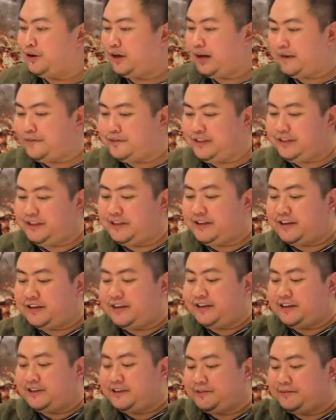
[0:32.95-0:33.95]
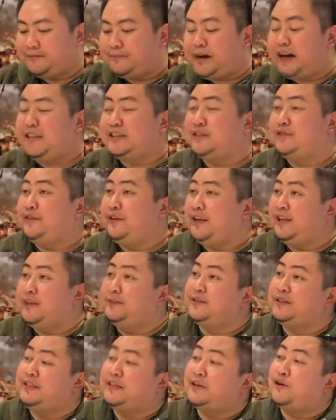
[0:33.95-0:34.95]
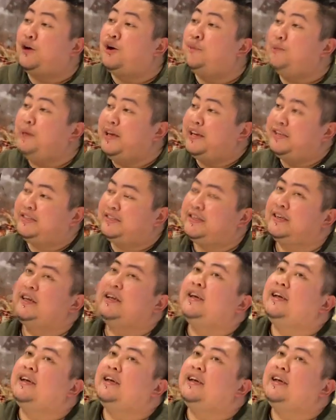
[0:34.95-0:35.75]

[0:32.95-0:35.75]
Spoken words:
I've seen the past films and the comics.